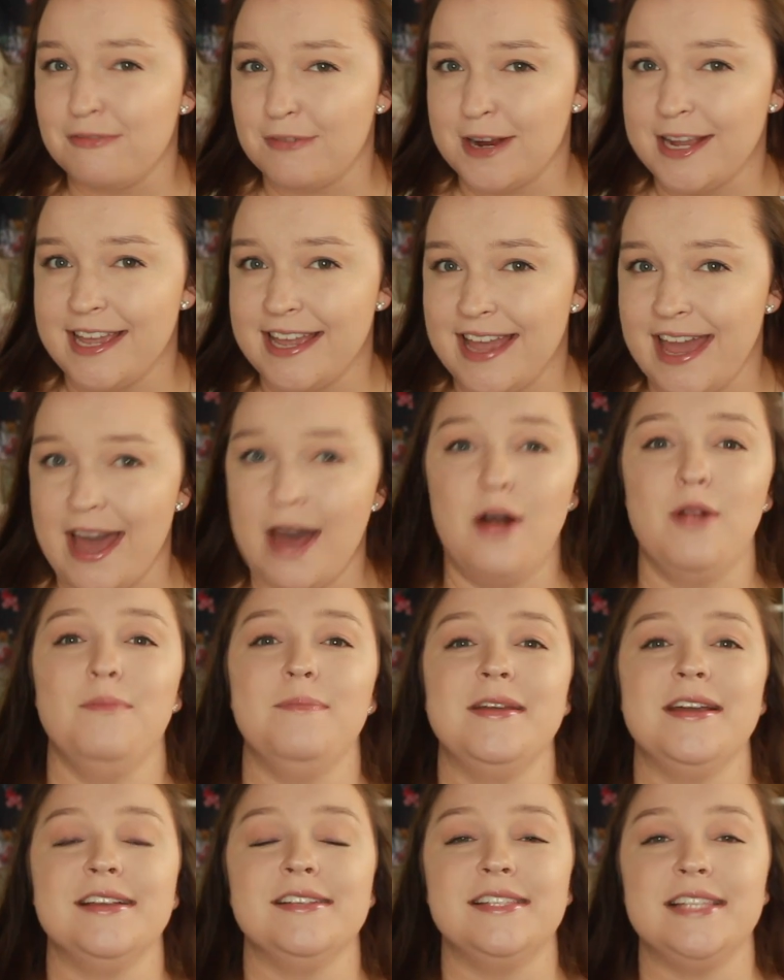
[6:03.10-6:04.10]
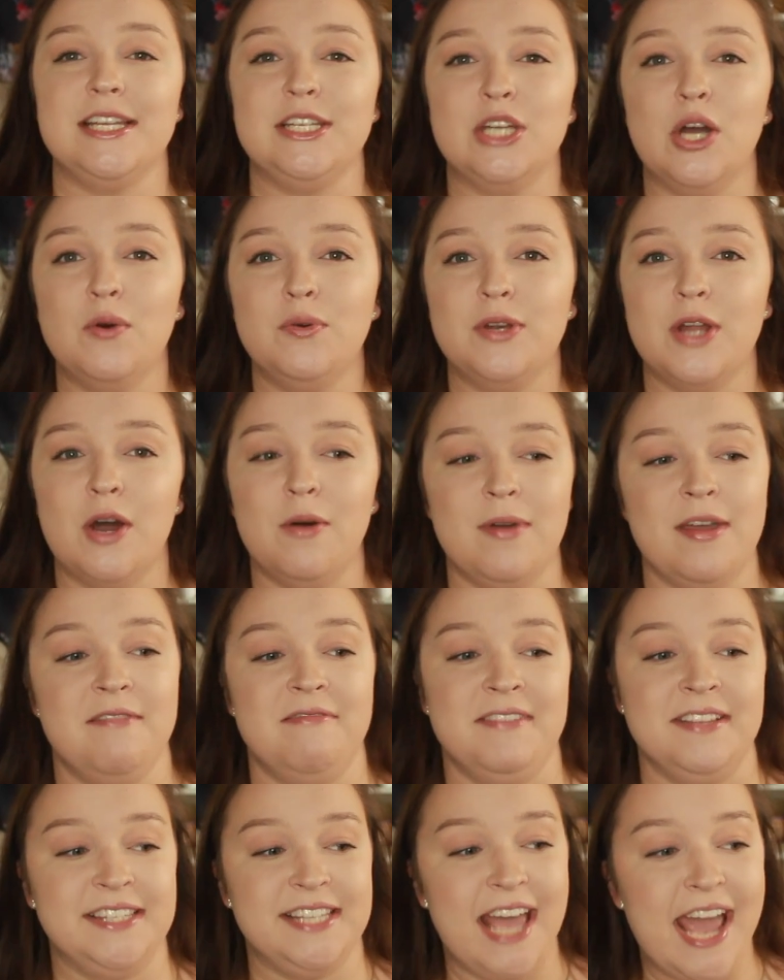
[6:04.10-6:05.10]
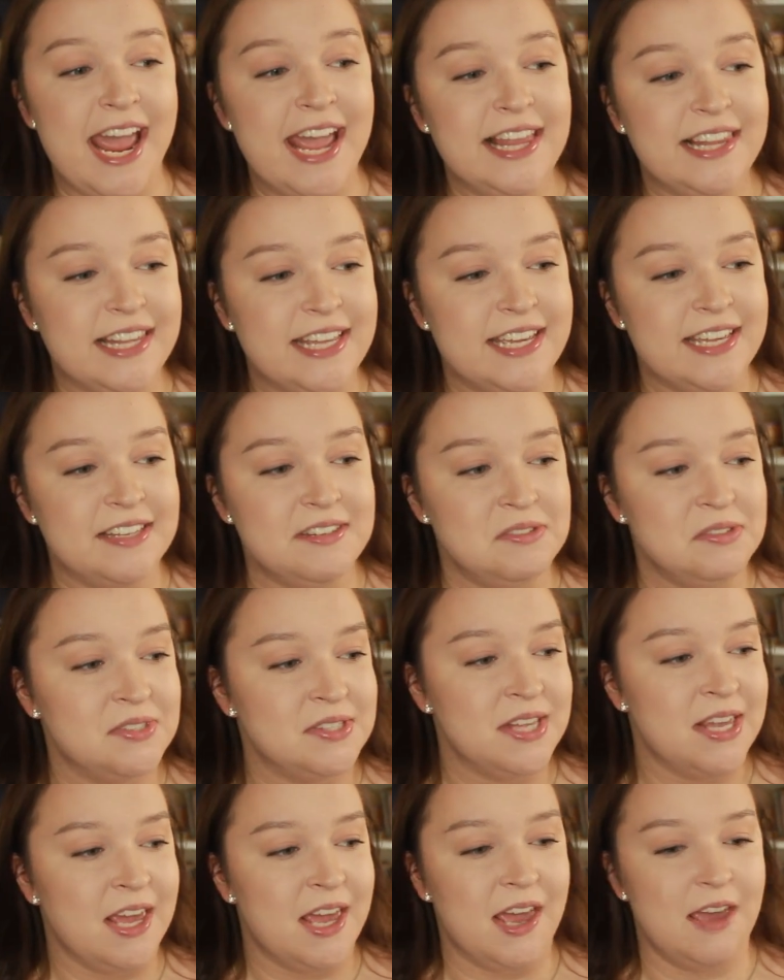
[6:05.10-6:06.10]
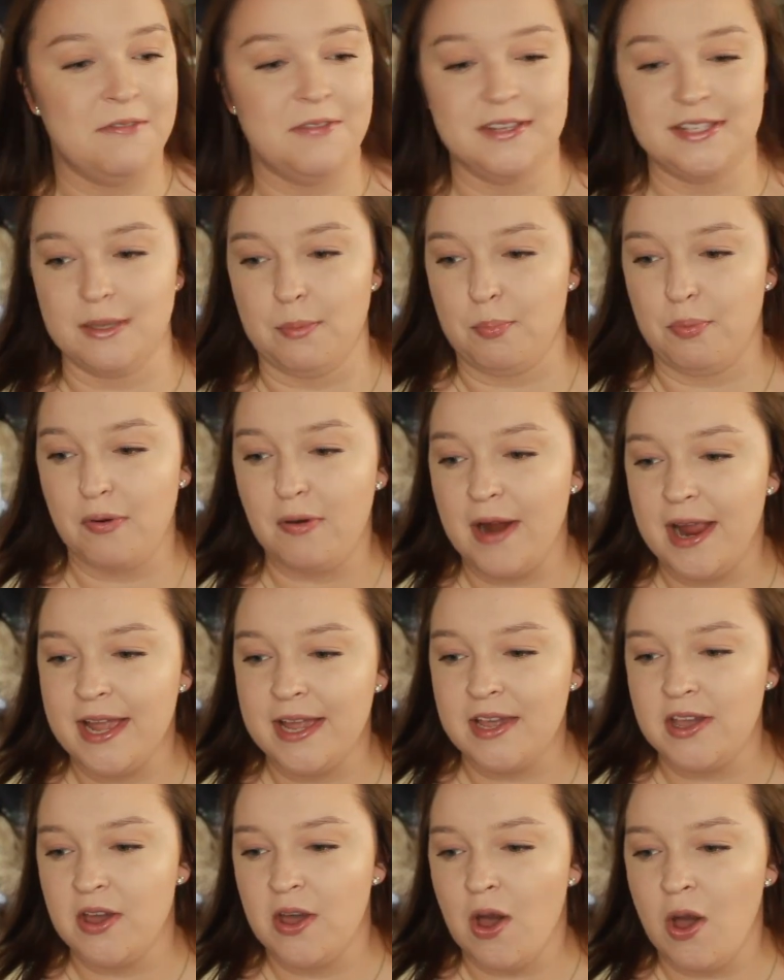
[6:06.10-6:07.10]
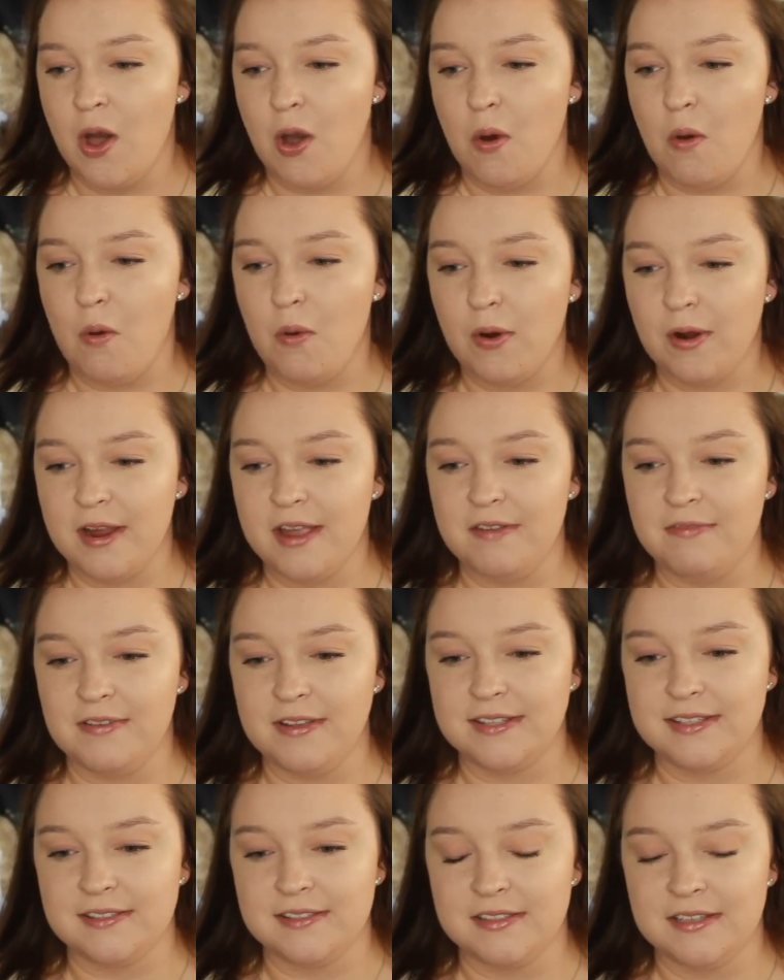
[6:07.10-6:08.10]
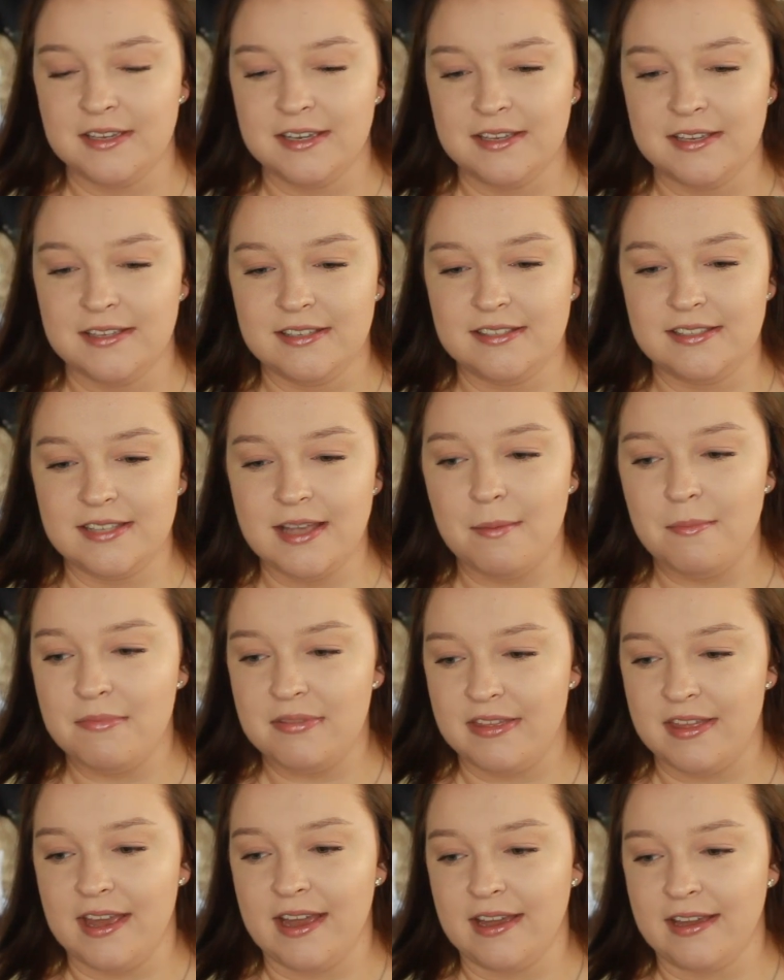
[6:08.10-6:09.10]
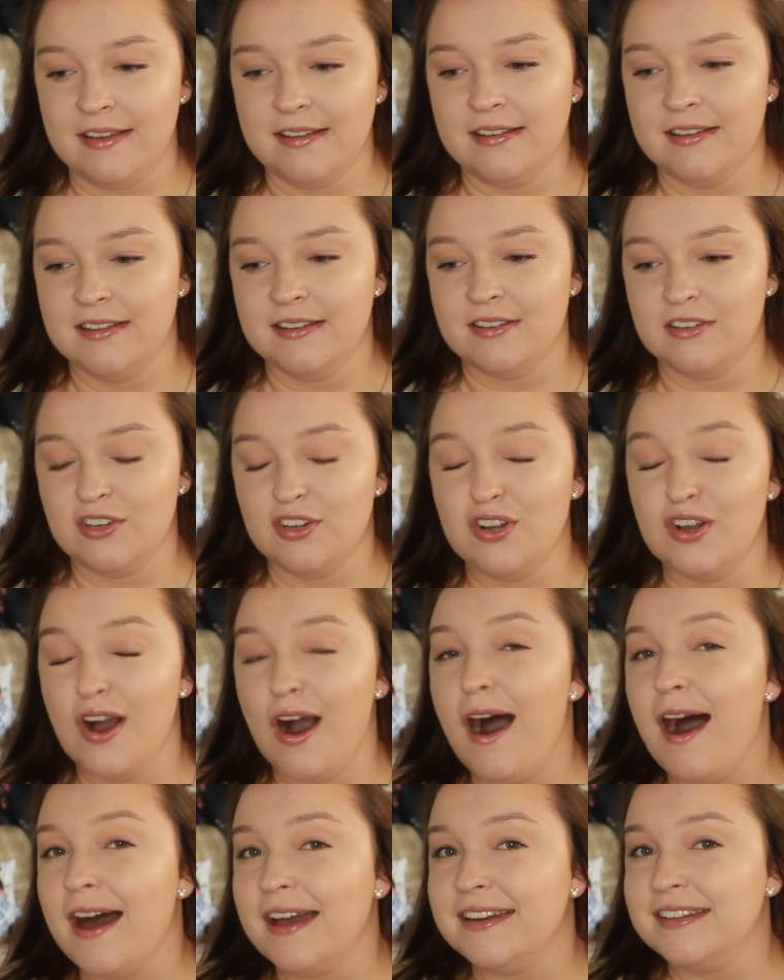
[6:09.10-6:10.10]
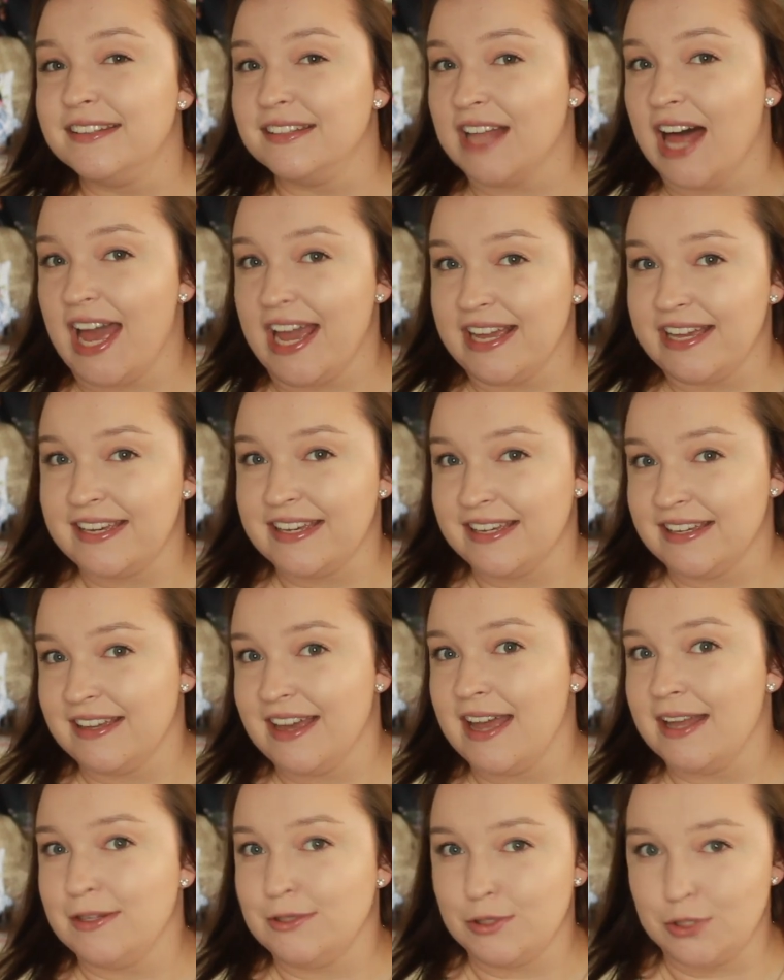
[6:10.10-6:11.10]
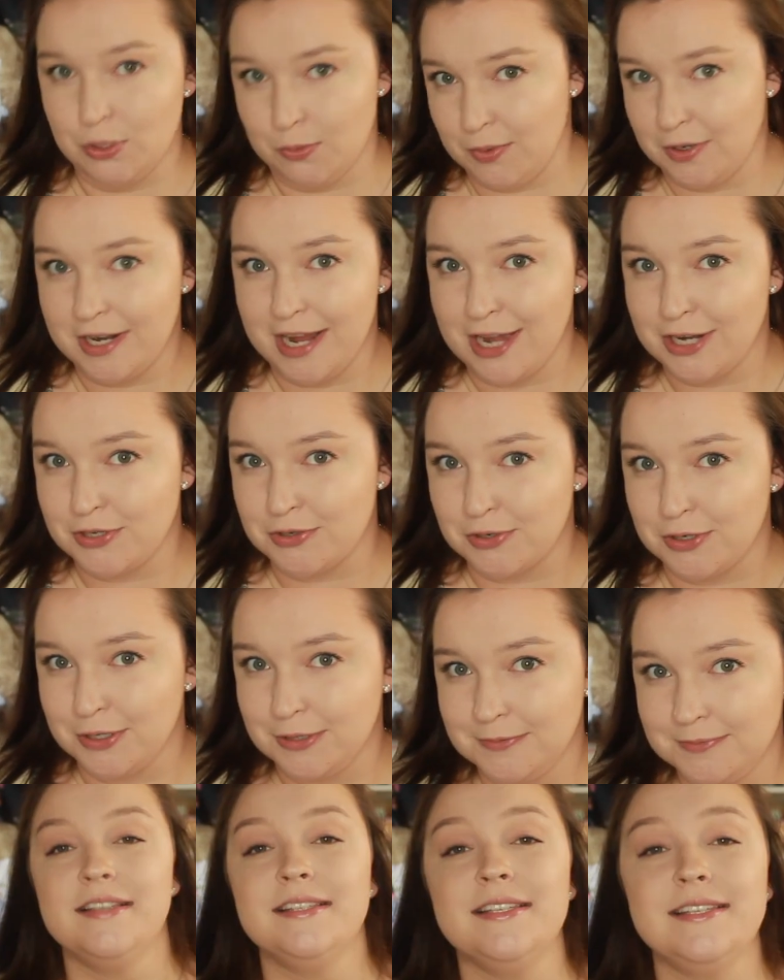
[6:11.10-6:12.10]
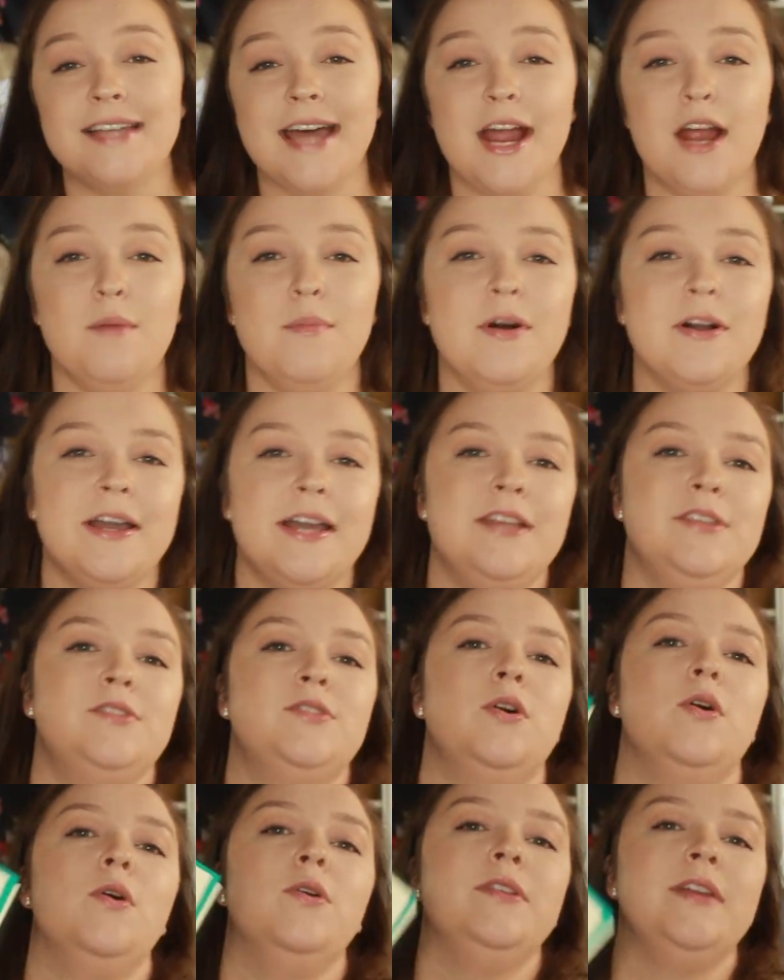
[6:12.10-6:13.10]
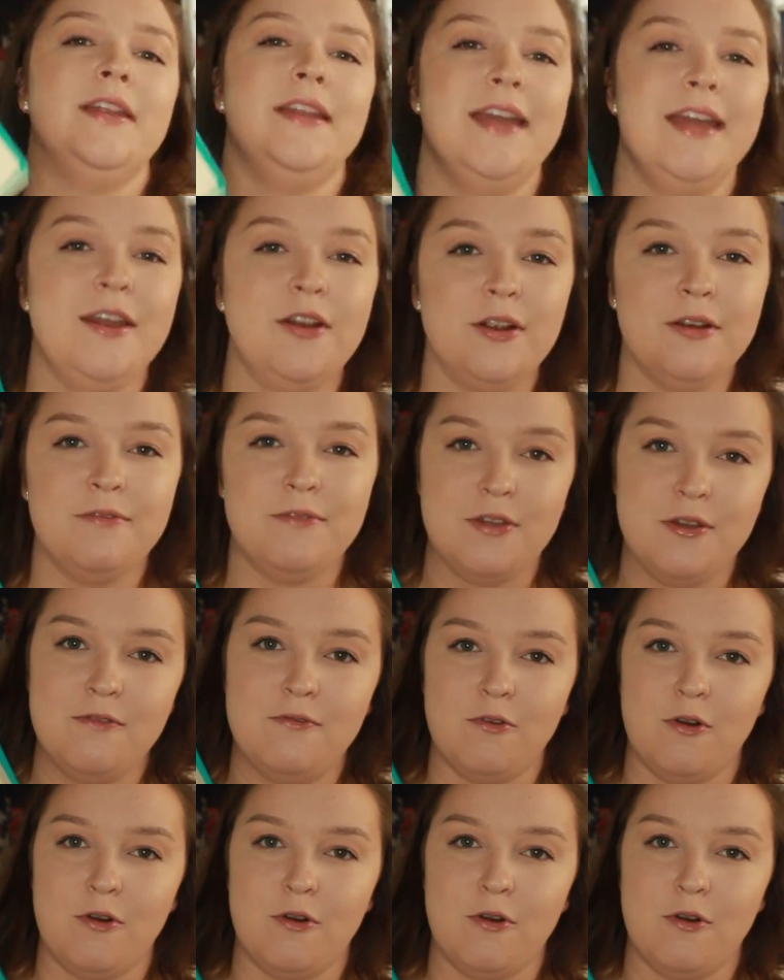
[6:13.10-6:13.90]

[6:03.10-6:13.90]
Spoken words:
freaking out because they don't know if it's aliens, if it's a prank, or if it's something godlike and supernatural. This entire book is told in interview